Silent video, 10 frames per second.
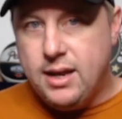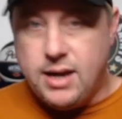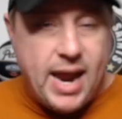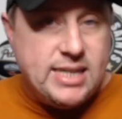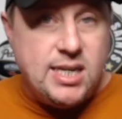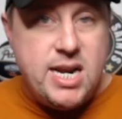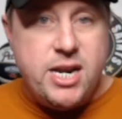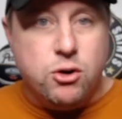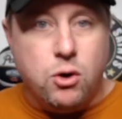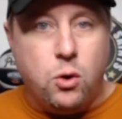
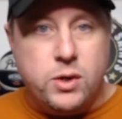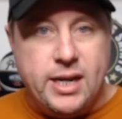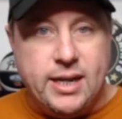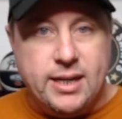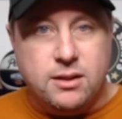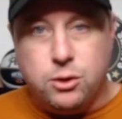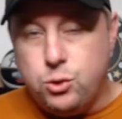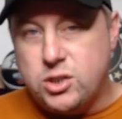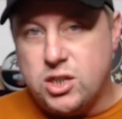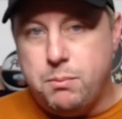19-year-old kid
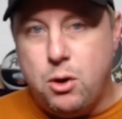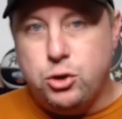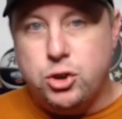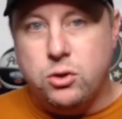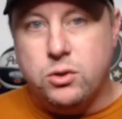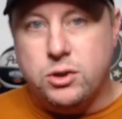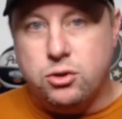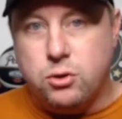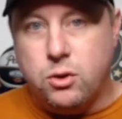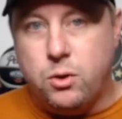loses emotional
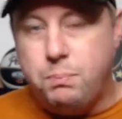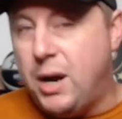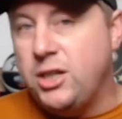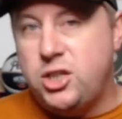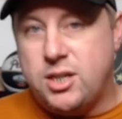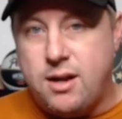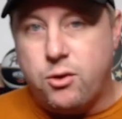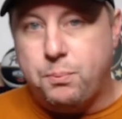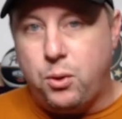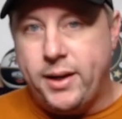control, punches
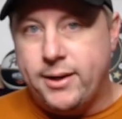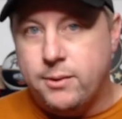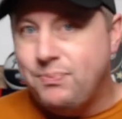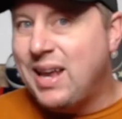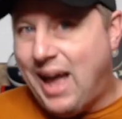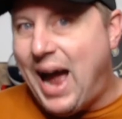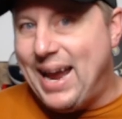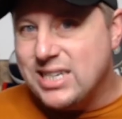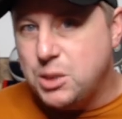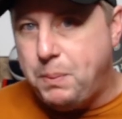another player. I
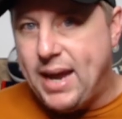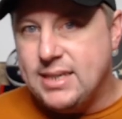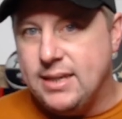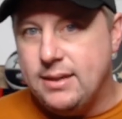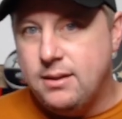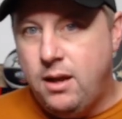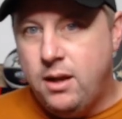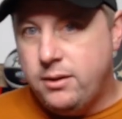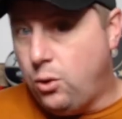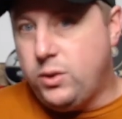expect it.
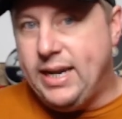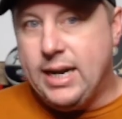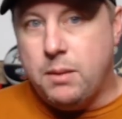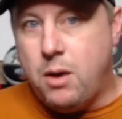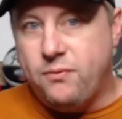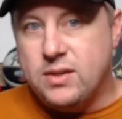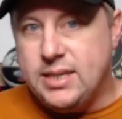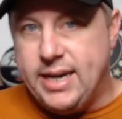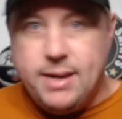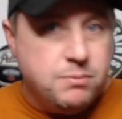Don't kick him off the
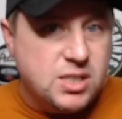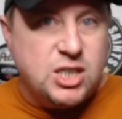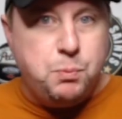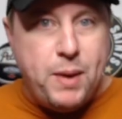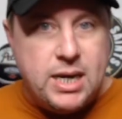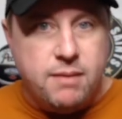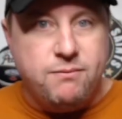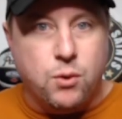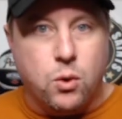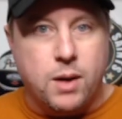team. Suspend him
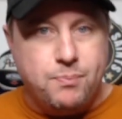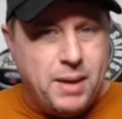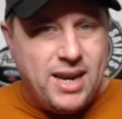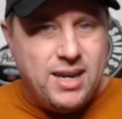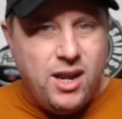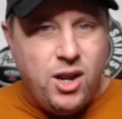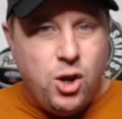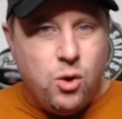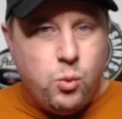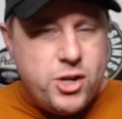for it. But
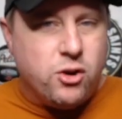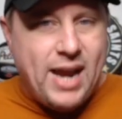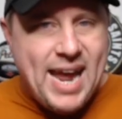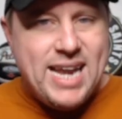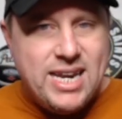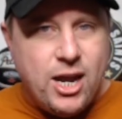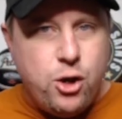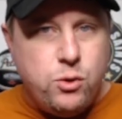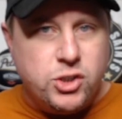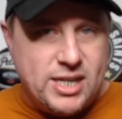when your head
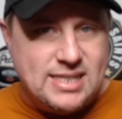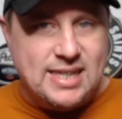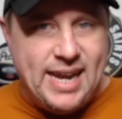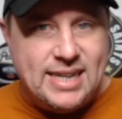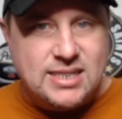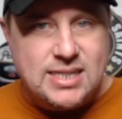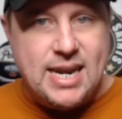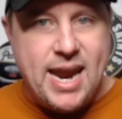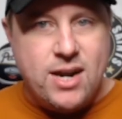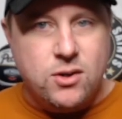coach is the
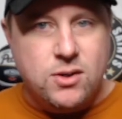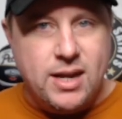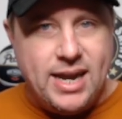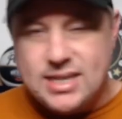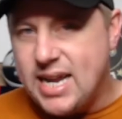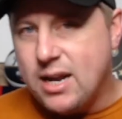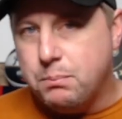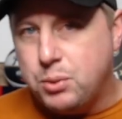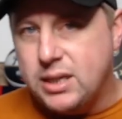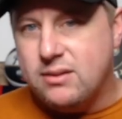instigator, it is a
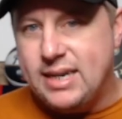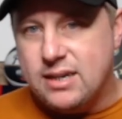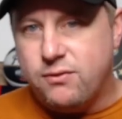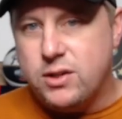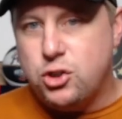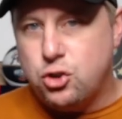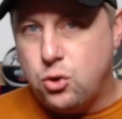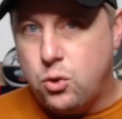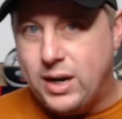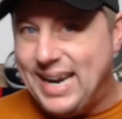completely different
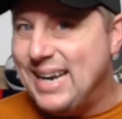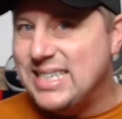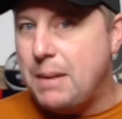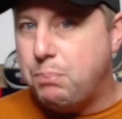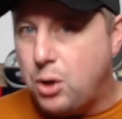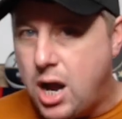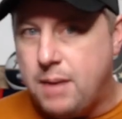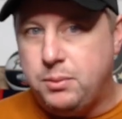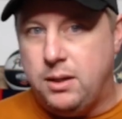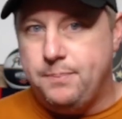story. It is a
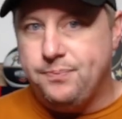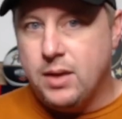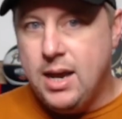problem.